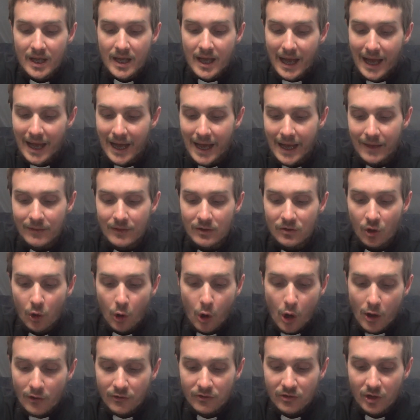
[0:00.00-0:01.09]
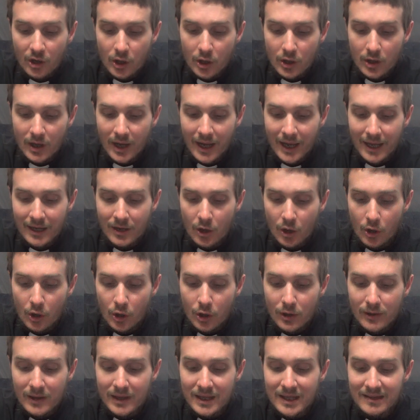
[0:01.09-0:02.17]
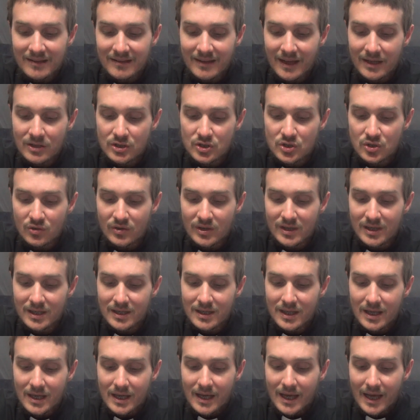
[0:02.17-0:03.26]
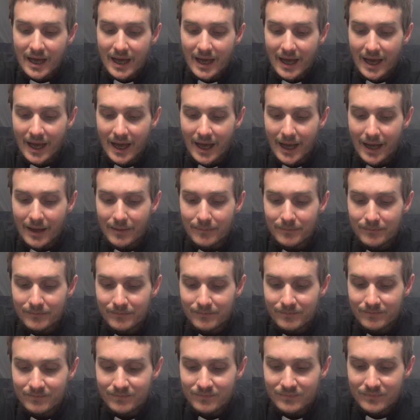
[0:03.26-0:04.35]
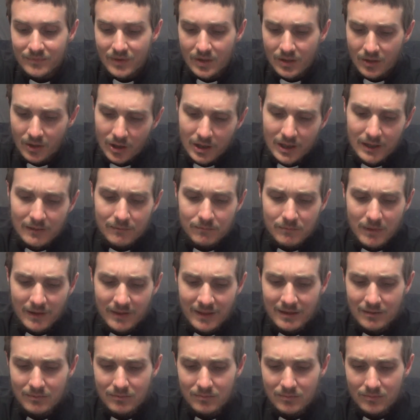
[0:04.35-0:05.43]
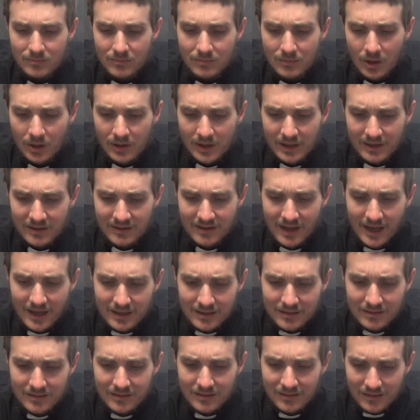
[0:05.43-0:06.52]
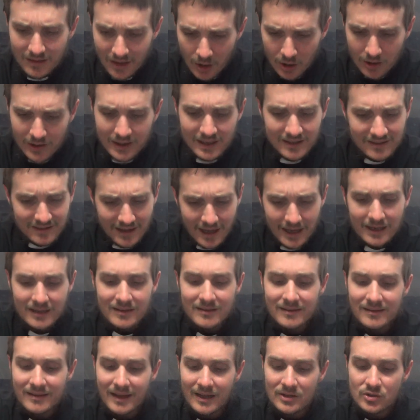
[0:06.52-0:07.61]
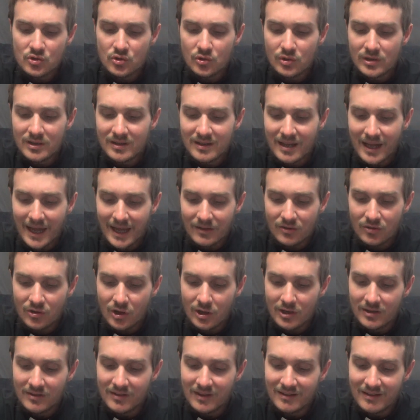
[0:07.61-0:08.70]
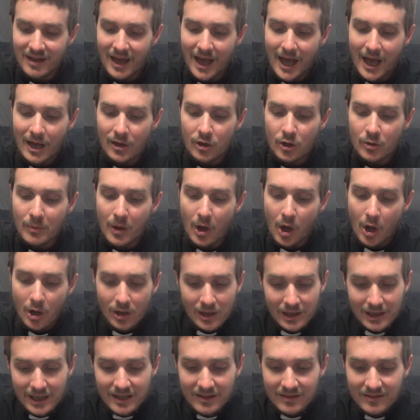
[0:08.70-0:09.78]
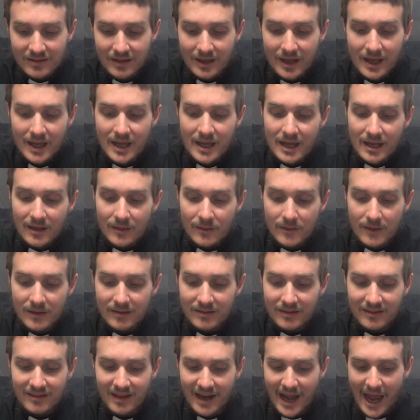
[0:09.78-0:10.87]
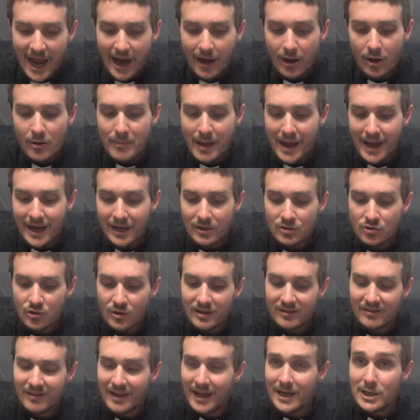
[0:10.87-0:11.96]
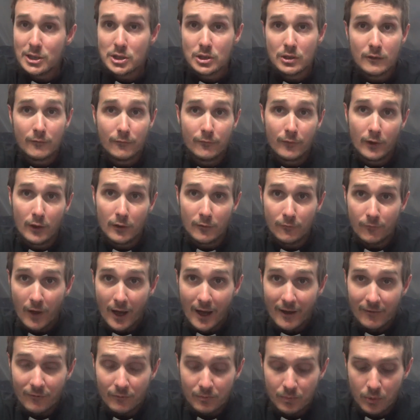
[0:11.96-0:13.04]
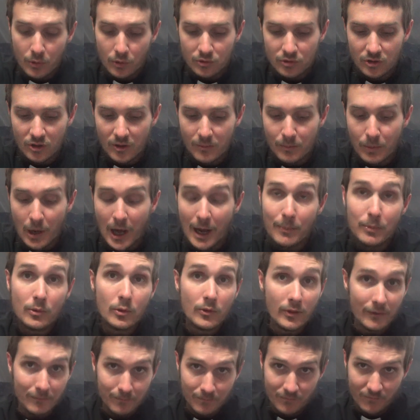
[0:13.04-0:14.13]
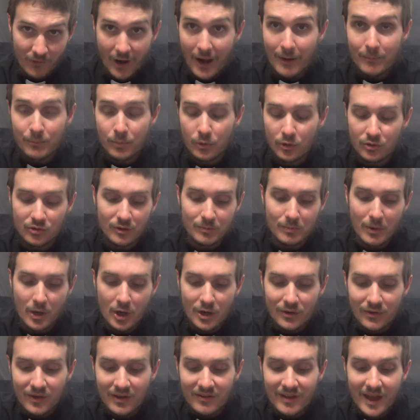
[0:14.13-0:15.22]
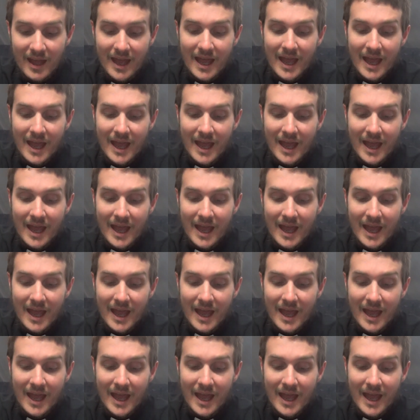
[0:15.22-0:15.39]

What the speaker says: There's also an early century, early 2nd century text known as the Targum Oculus. This is an Aramaic translation of the first 5 books of the Bible, the 5 books of Moses.